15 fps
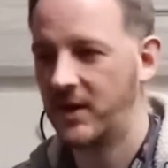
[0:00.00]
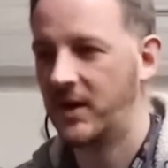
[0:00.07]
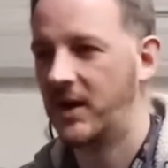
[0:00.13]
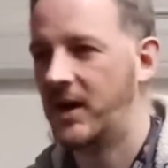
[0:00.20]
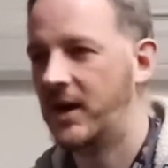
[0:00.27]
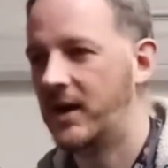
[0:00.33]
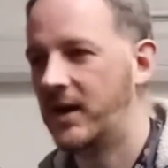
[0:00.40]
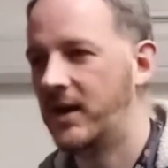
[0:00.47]

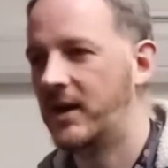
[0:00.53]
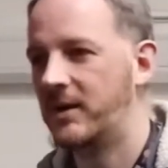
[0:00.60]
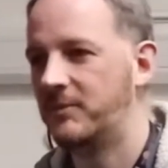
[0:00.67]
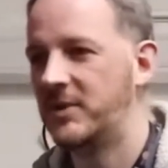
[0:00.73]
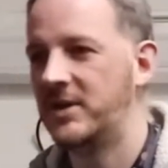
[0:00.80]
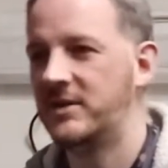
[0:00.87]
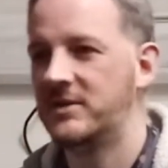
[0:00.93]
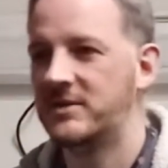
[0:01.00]
It
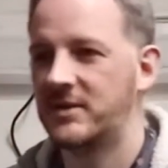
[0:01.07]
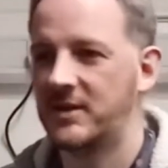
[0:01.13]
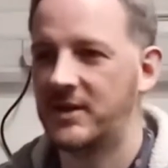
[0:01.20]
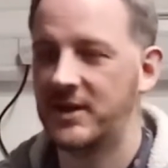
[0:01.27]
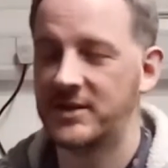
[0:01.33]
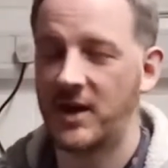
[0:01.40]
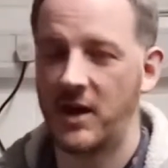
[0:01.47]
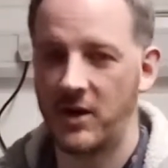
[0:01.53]
means
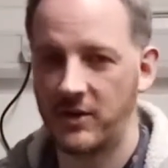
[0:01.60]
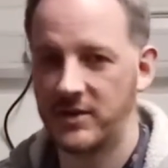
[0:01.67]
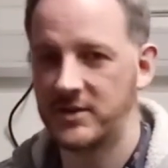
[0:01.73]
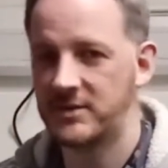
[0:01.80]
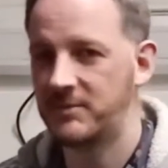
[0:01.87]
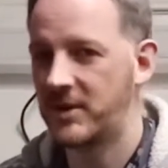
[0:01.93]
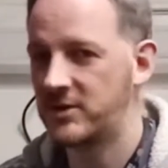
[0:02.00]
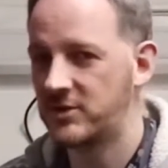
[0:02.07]

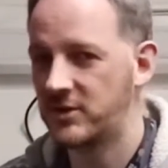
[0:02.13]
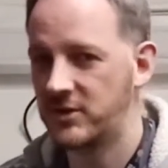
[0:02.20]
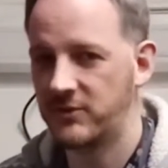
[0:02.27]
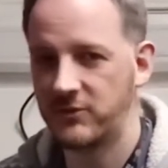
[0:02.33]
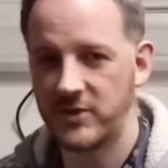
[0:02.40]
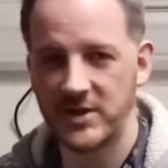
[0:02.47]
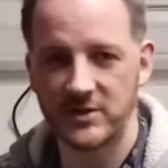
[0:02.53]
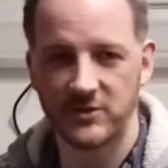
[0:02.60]
guitarists, make sure you've
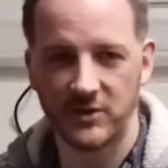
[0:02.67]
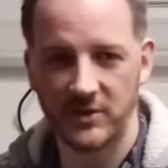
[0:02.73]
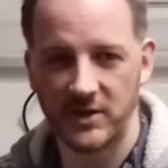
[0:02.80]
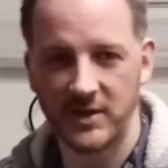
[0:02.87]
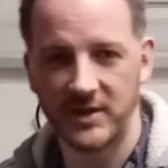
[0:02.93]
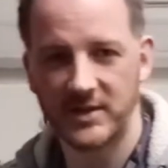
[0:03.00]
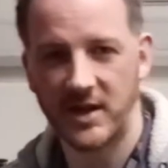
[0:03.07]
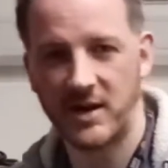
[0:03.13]
restrung your
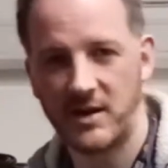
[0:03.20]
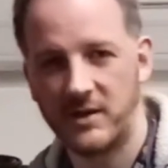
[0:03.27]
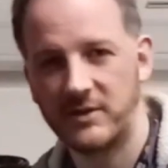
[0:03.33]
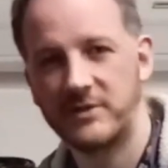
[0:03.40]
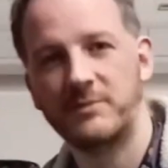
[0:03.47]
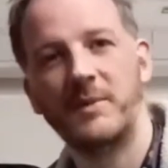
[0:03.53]
guitars,